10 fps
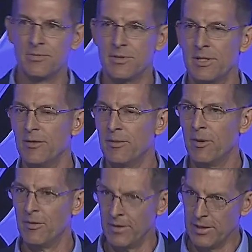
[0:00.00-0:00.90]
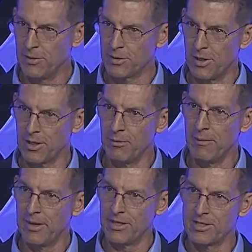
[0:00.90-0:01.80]
Stephen Mulvin. He was talking to me
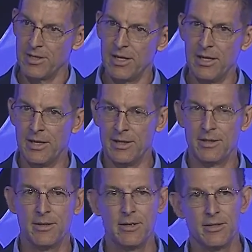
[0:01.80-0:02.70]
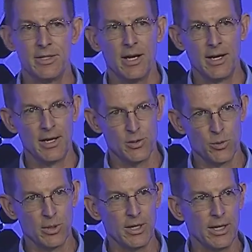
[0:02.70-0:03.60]
about a study that the CII is
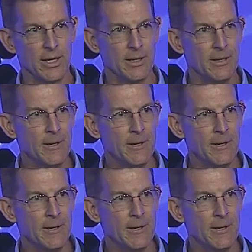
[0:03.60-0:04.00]
working on